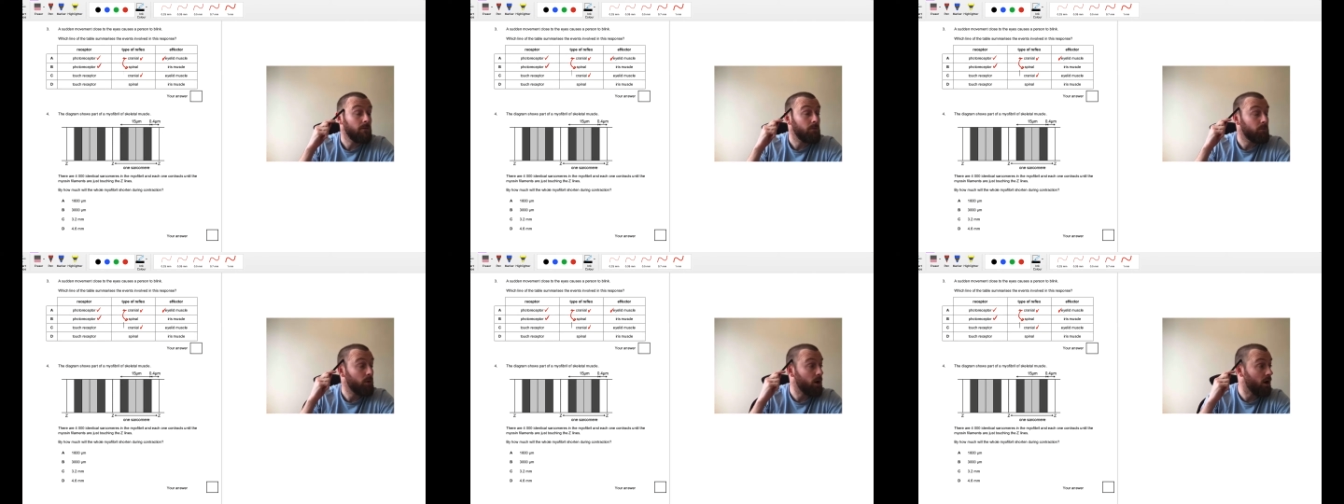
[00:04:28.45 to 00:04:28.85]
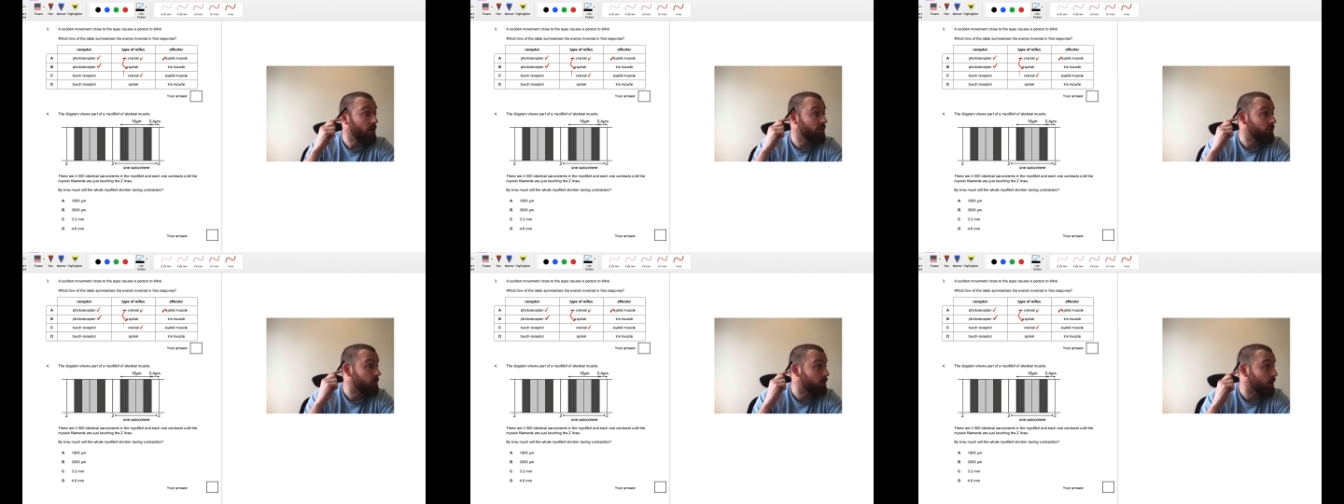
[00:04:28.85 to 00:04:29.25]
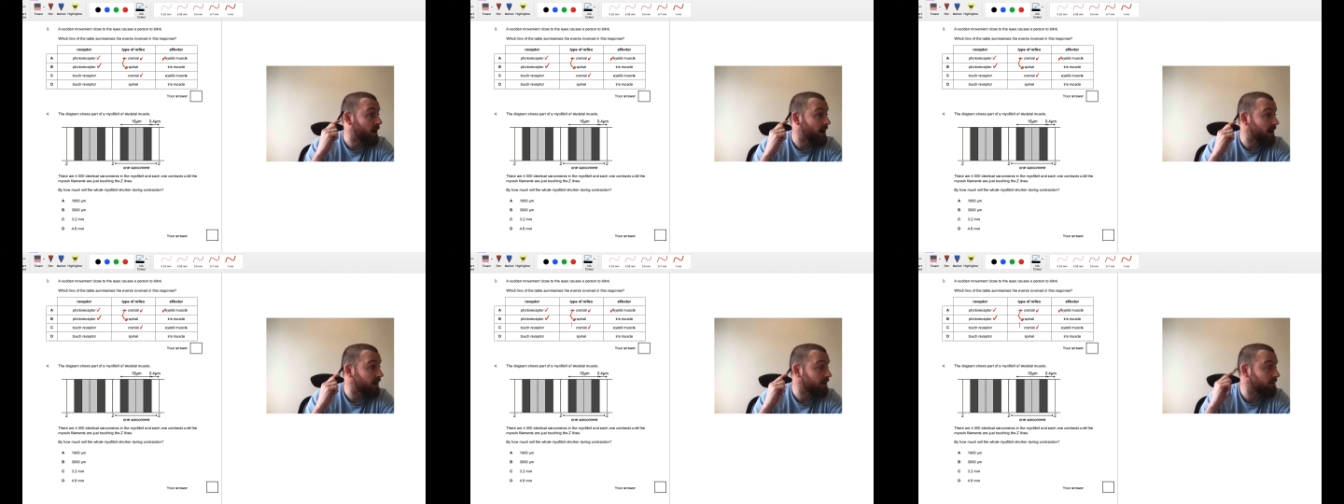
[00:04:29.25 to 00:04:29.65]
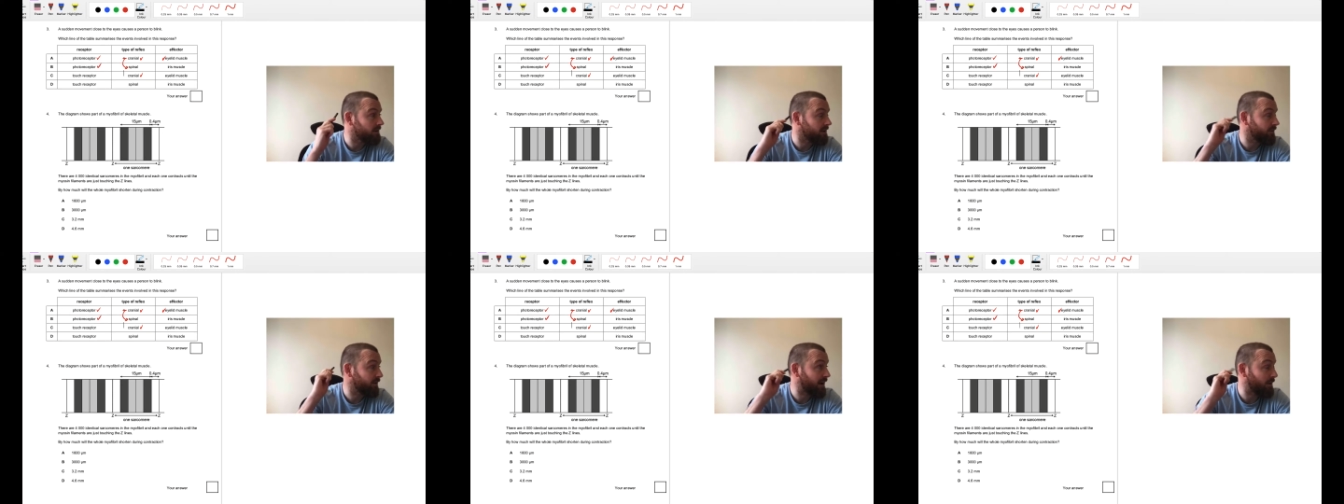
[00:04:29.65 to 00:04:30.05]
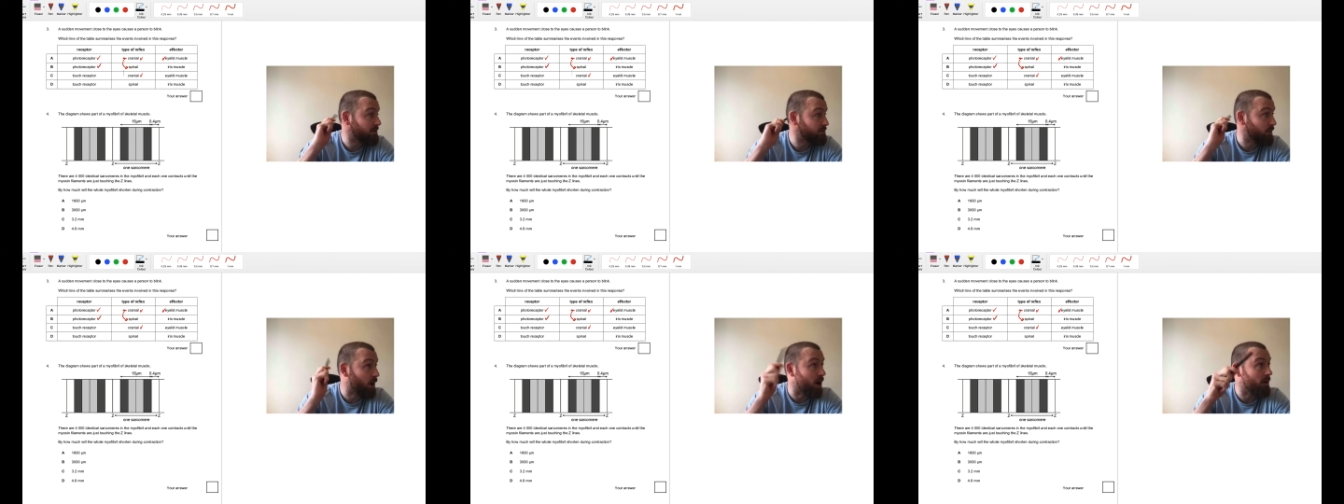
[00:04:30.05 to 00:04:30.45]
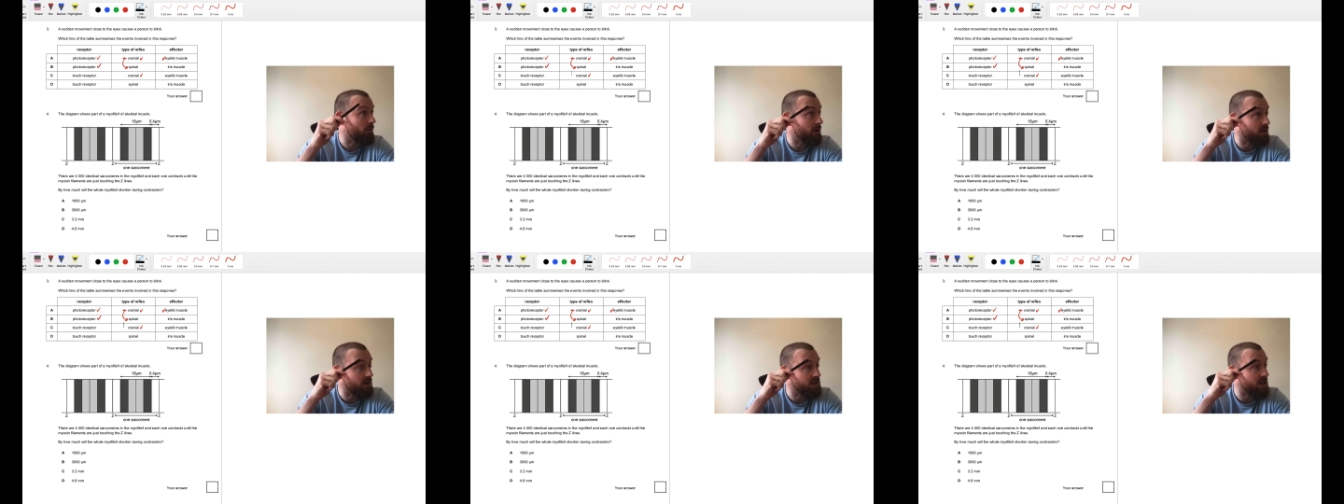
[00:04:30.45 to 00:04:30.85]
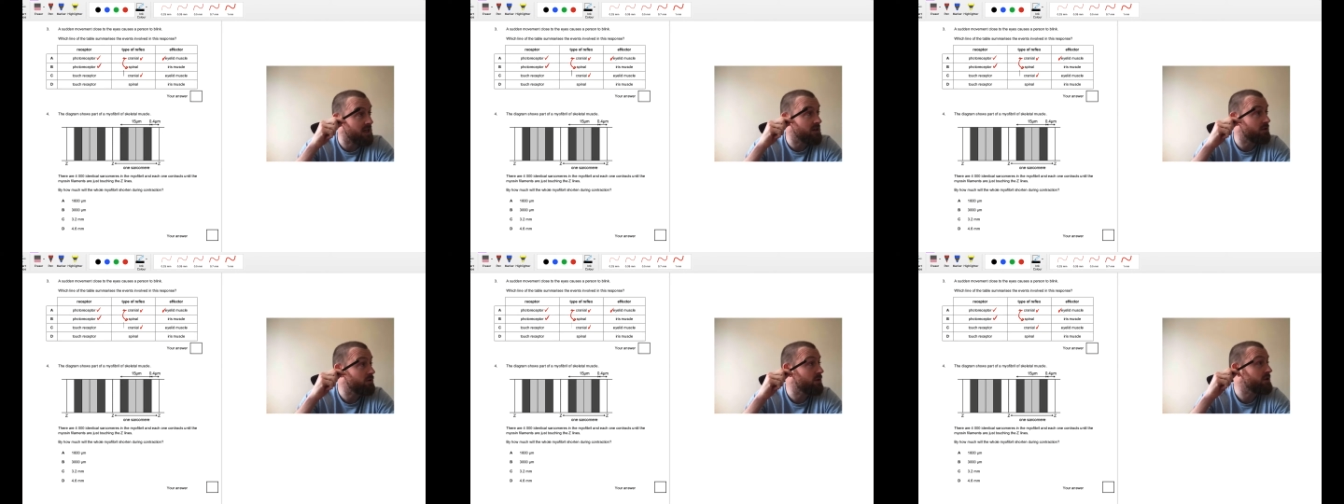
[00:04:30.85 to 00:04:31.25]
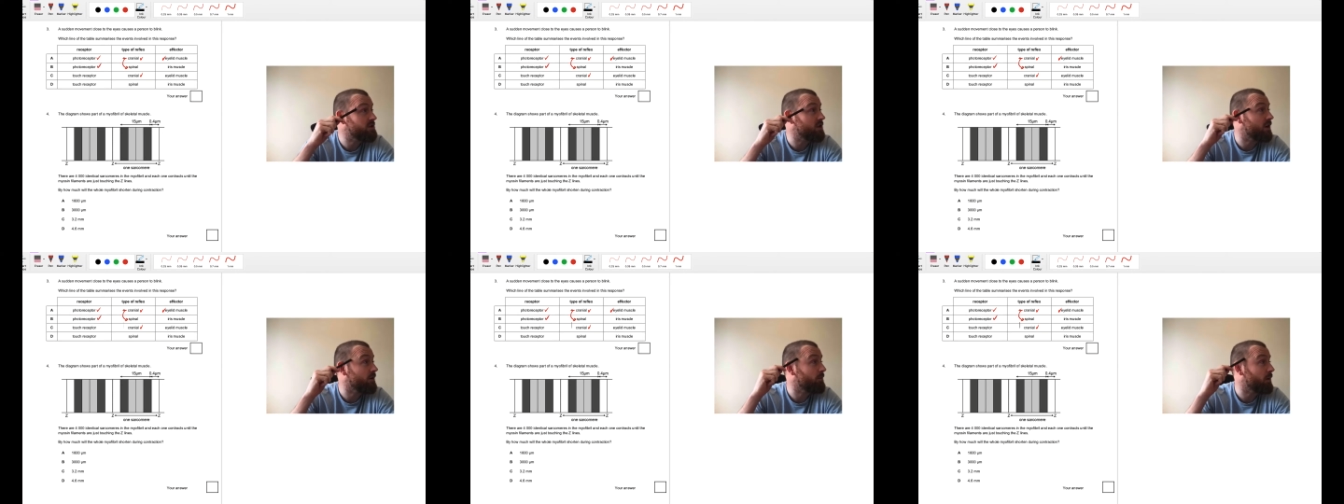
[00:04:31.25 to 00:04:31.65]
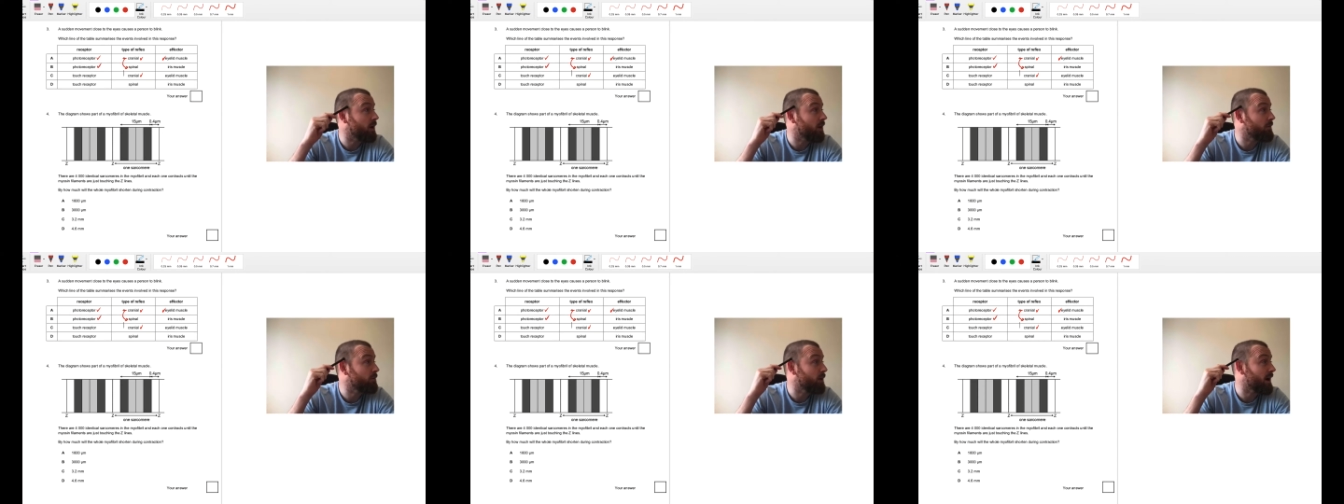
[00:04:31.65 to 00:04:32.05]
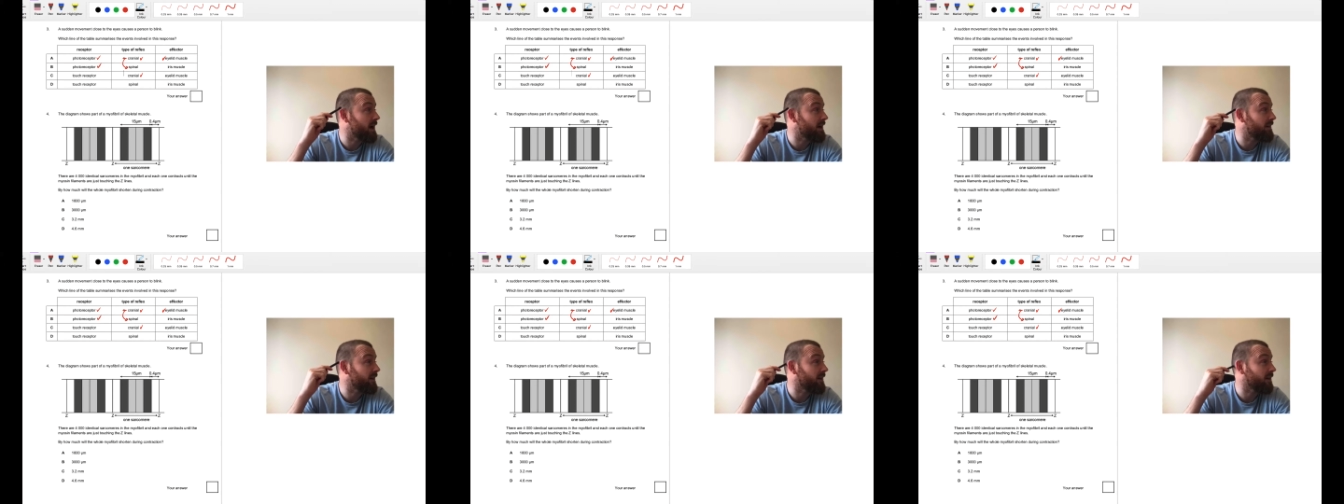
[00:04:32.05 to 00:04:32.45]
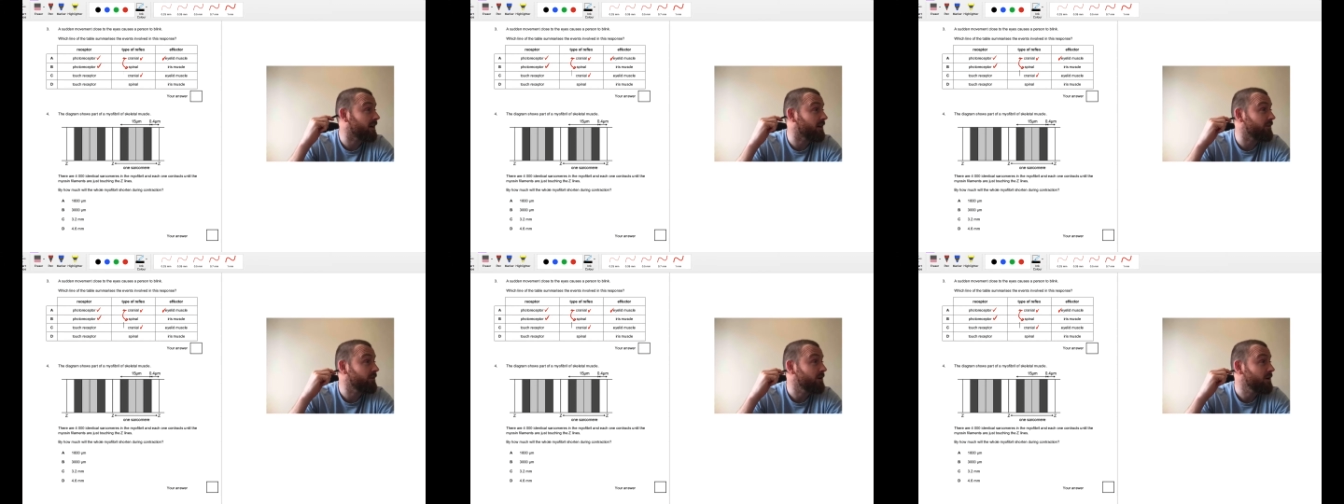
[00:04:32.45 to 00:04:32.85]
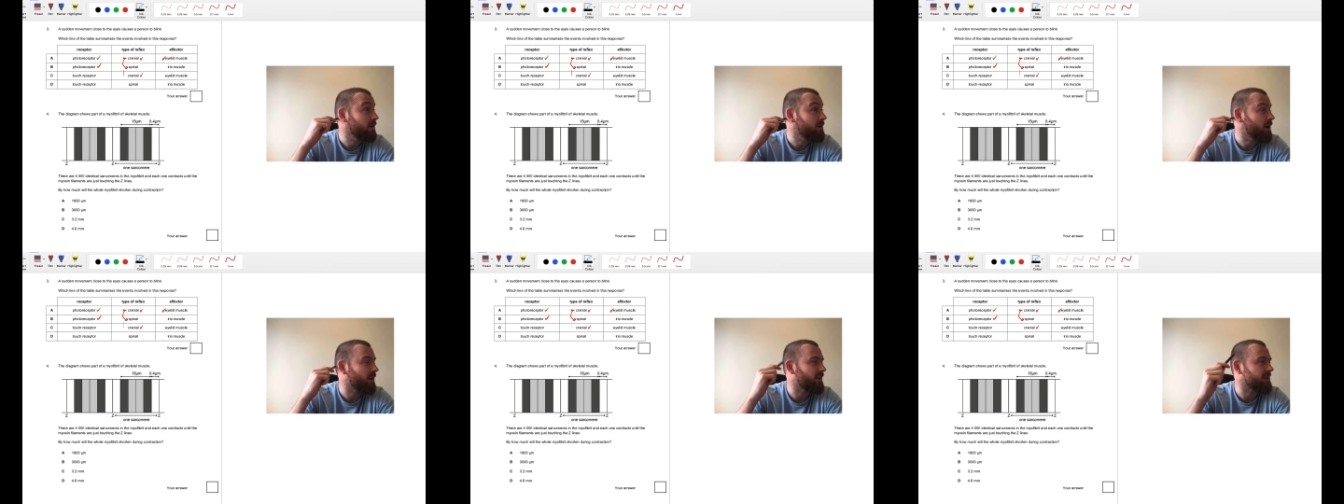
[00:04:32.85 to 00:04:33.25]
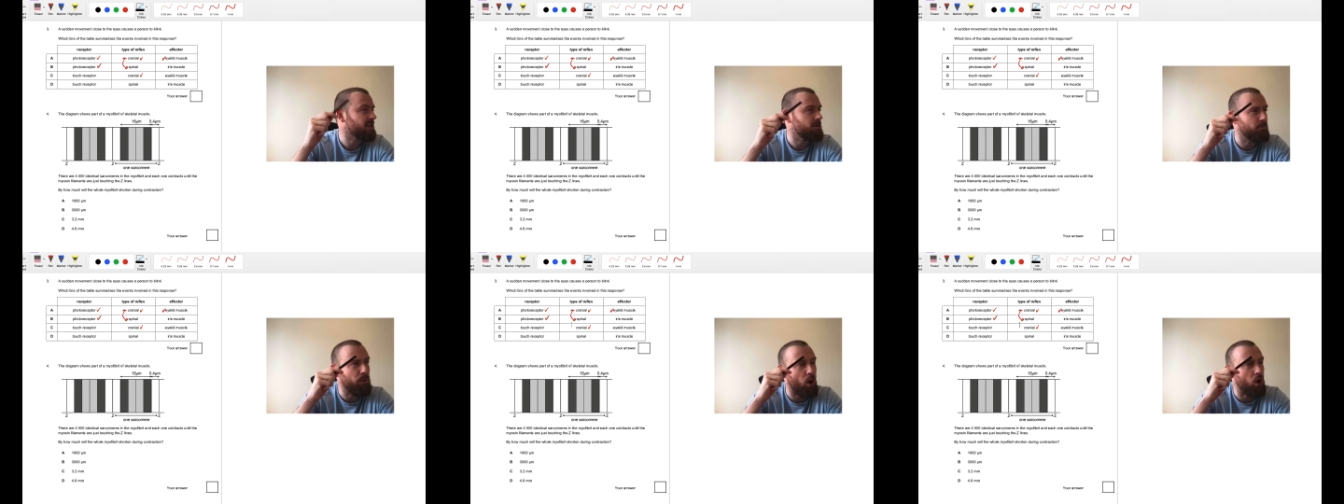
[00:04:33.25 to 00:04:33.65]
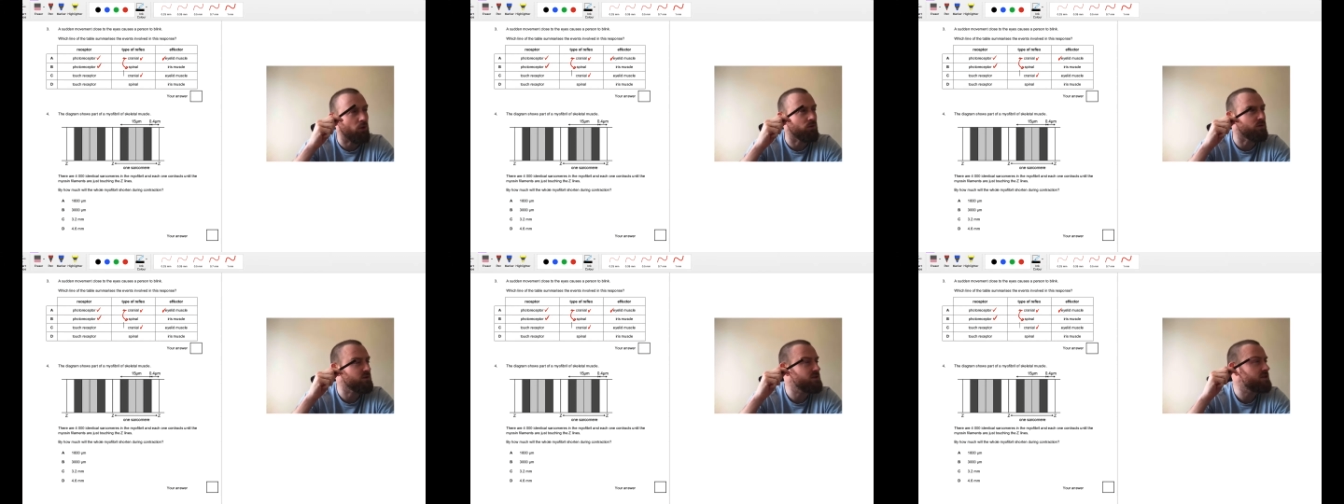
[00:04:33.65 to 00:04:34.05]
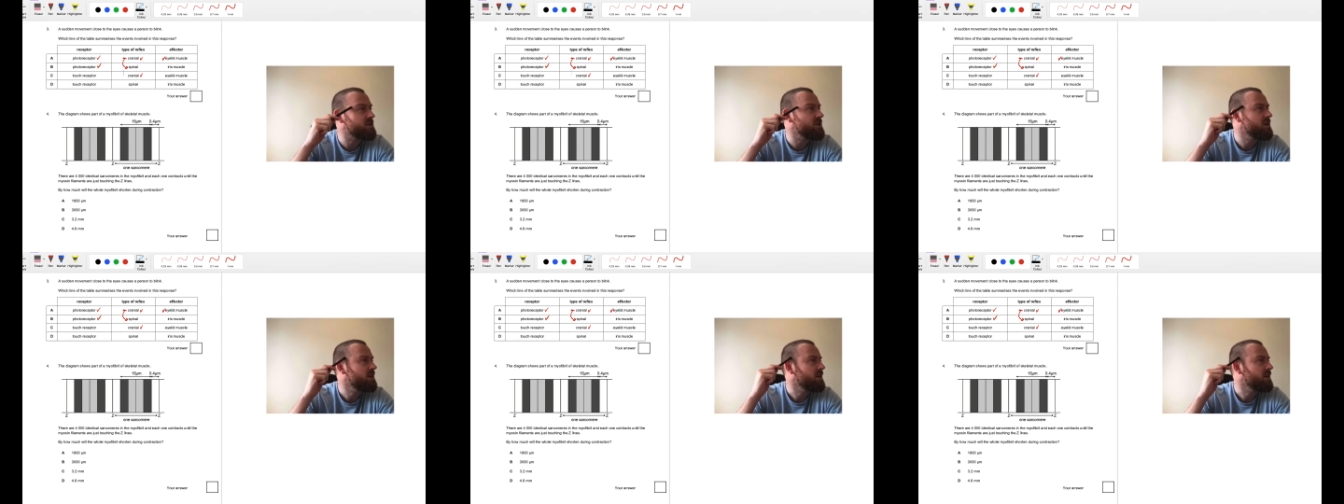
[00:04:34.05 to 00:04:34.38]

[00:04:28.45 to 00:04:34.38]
part of the brain, I forget which part, but it goes into a certain part of the brain and then kind of, I think it's the pons,